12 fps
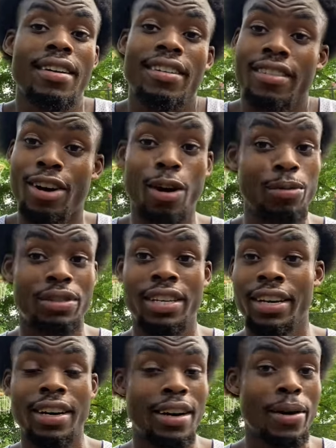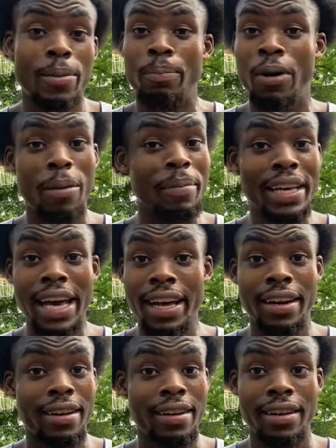Coach, put me
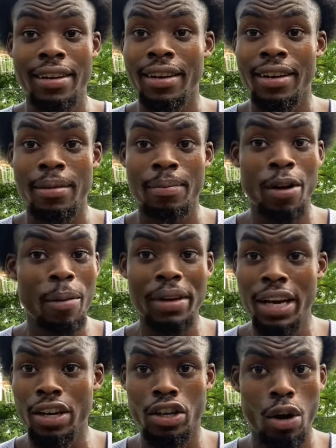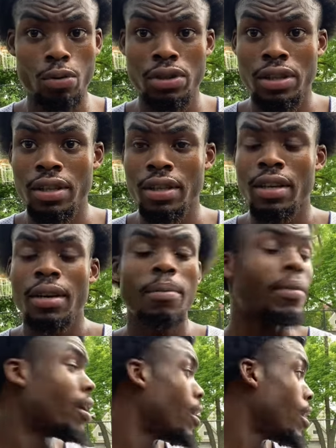in. Put me in, Coach.
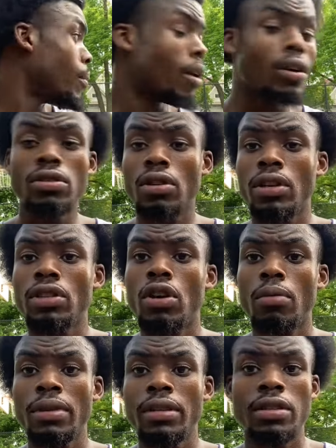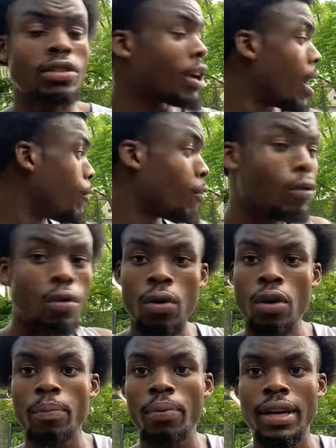But also he told me to try full
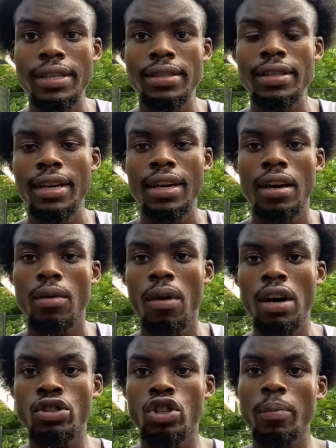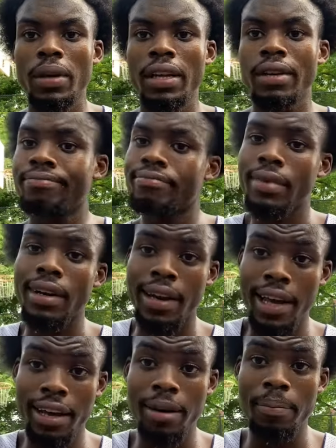court press while dribbling,
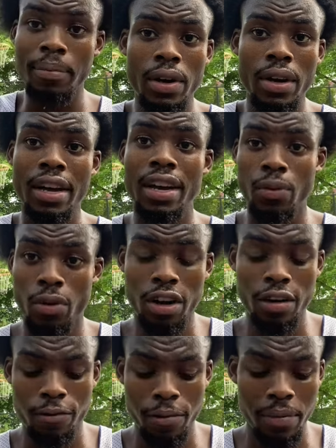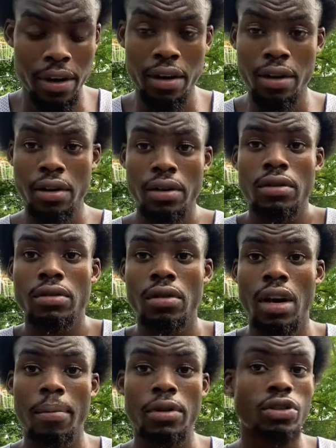layup, and then work up from there. So
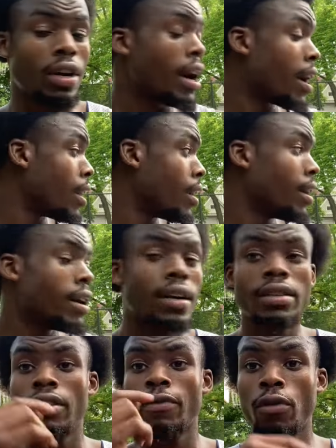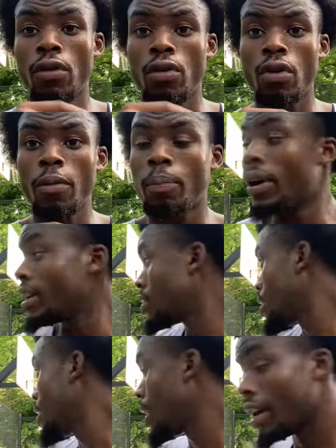I'm gonna try to full court press,
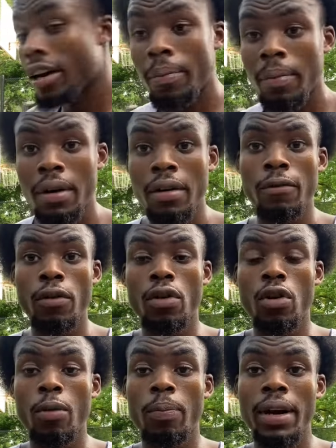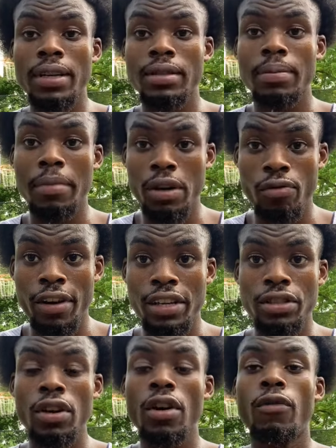layup, full court press,
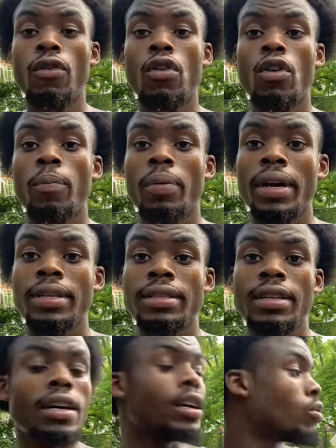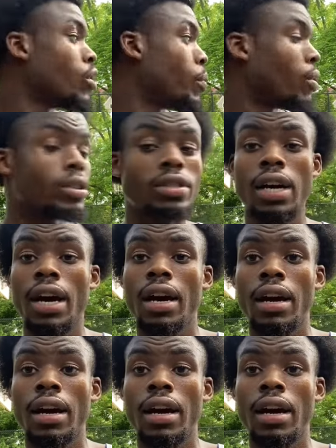mid-range, full court press, three-point shot.